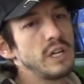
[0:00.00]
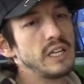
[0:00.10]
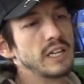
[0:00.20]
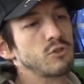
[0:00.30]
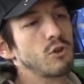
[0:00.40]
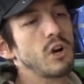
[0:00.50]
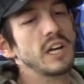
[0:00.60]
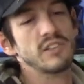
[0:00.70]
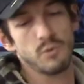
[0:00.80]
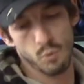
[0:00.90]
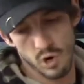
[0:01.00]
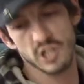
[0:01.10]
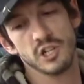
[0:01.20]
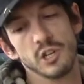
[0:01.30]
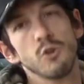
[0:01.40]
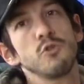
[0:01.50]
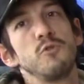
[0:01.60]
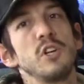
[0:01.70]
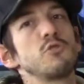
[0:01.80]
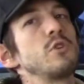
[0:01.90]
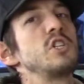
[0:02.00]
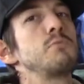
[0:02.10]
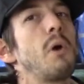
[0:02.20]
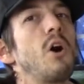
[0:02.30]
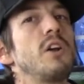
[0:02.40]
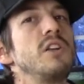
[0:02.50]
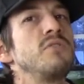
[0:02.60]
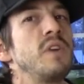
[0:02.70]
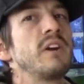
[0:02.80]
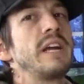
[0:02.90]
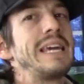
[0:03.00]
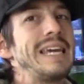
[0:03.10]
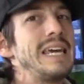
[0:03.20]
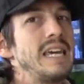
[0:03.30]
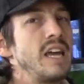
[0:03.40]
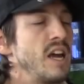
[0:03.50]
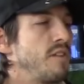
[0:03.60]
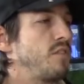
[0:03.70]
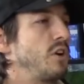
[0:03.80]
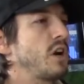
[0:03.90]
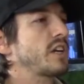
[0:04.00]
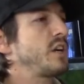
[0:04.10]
electronics and watching those fish respond is very key. If they're not